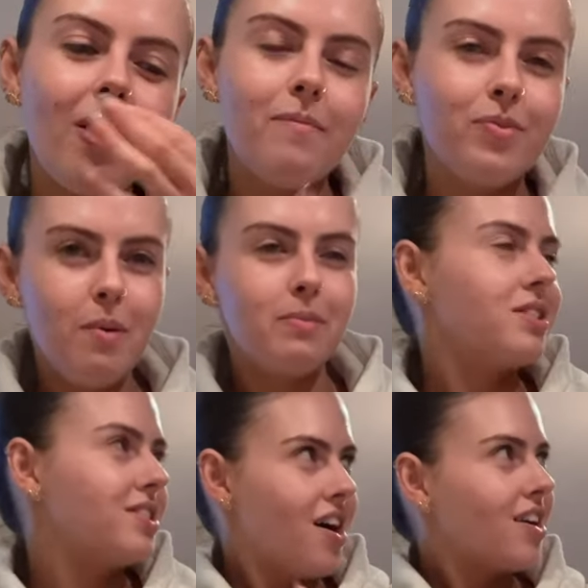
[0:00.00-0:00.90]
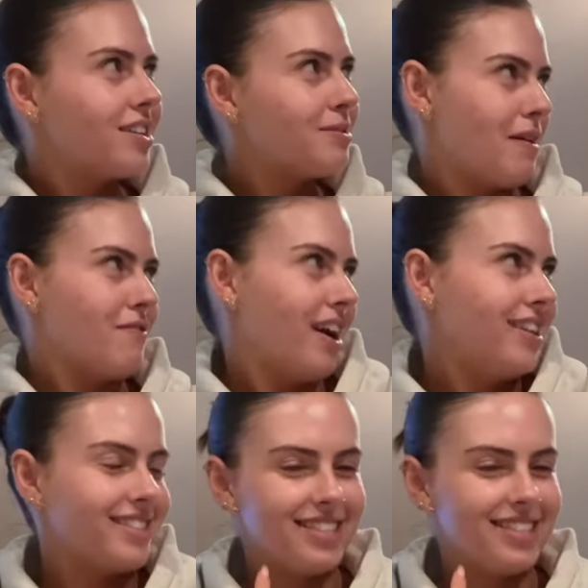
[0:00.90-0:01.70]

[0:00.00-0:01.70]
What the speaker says: No, I'm just talking to my friends.